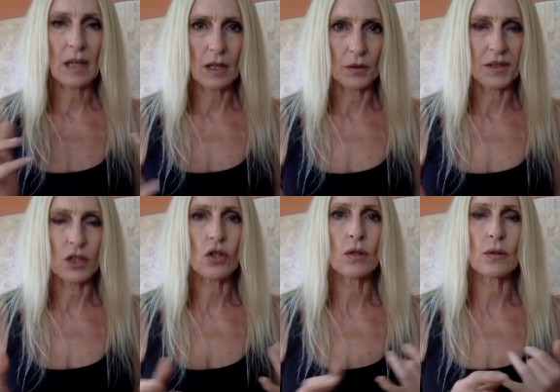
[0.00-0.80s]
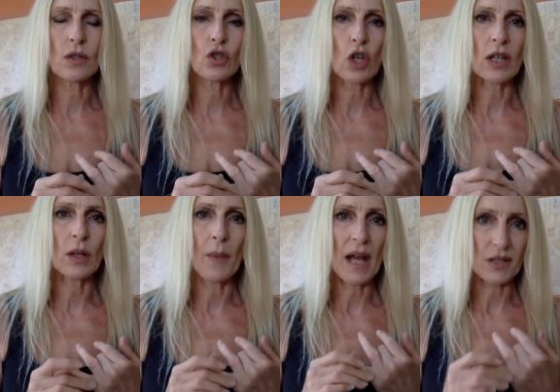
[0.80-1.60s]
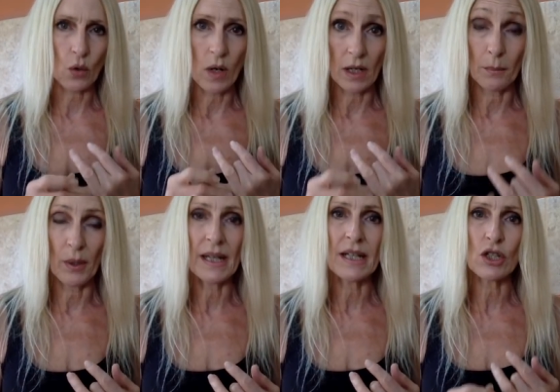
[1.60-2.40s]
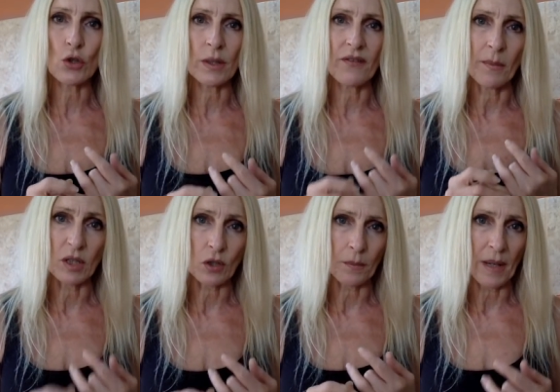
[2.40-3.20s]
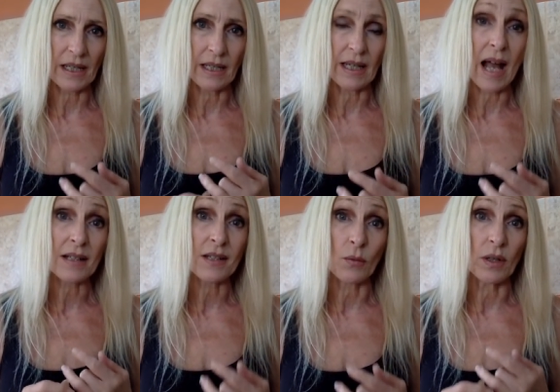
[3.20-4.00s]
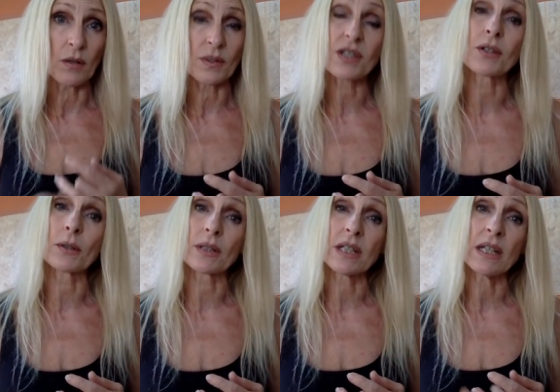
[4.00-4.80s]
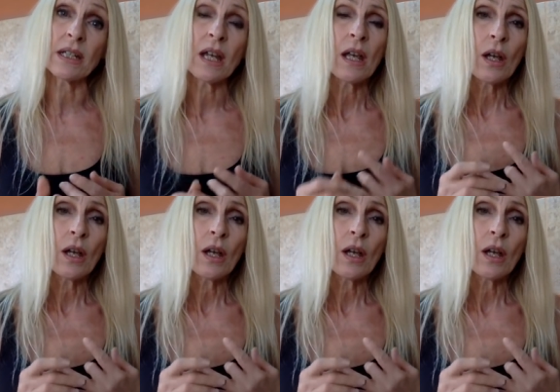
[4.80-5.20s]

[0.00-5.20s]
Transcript: health issues. Jacob has acquired brain injury from a dirt biking accident when he was 13,